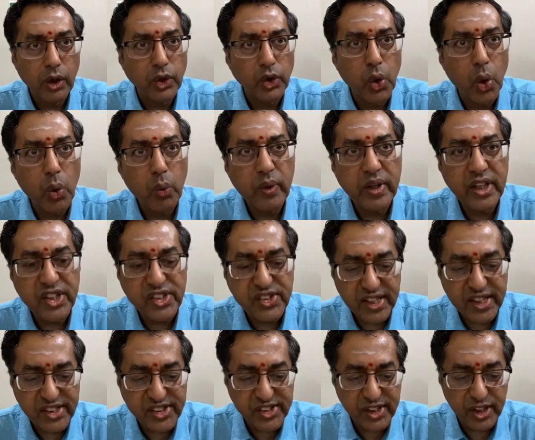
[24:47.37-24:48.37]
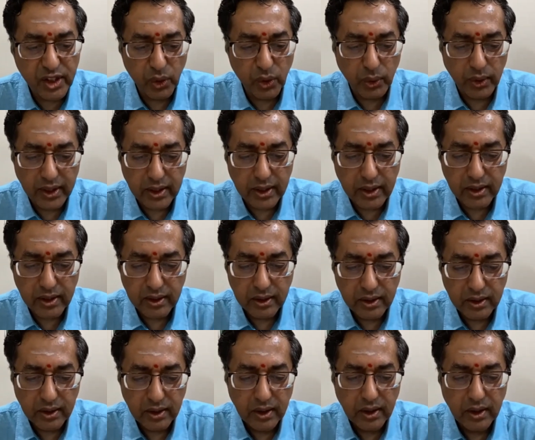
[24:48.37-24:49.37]
No one is excluded.
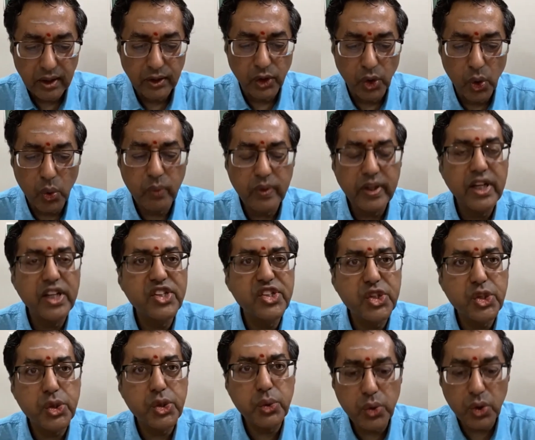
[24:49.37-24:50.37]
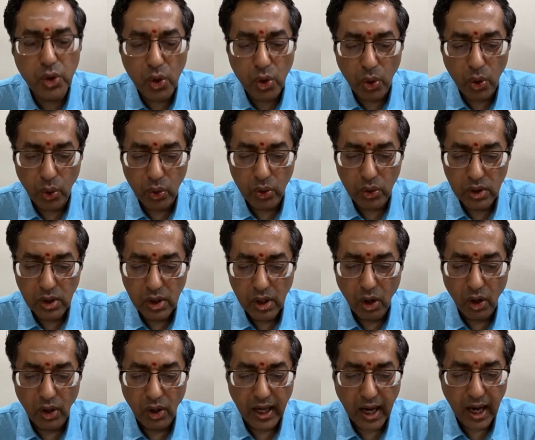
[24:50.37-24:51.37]
No one is too low
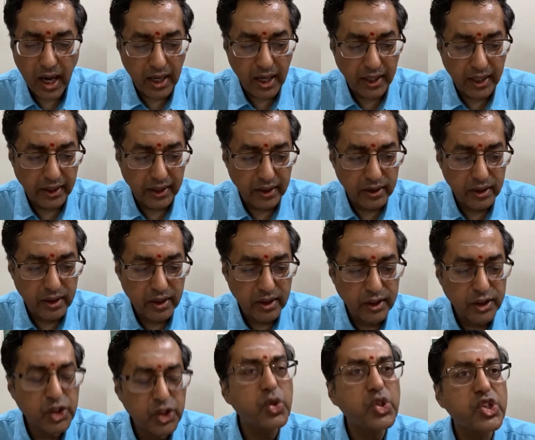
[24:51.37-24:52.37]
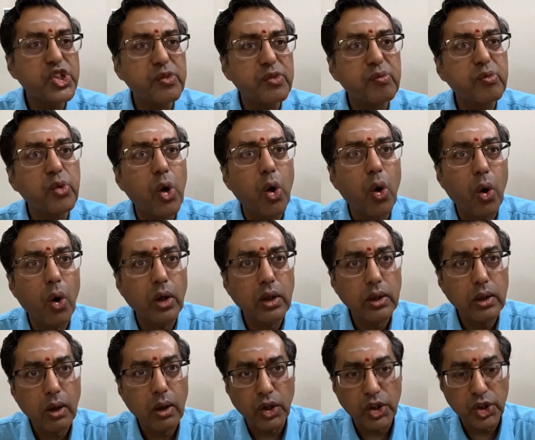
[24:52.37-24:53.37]
or high, too
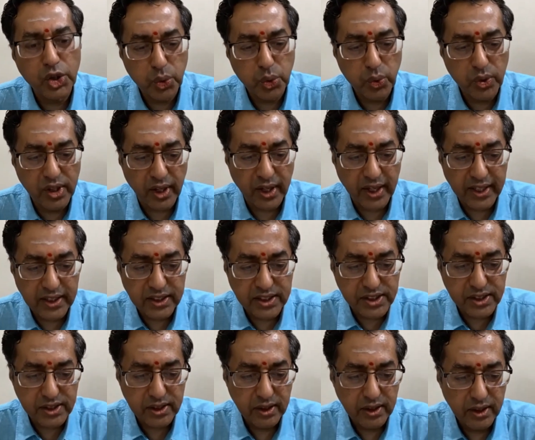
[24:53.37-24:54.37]
small or too great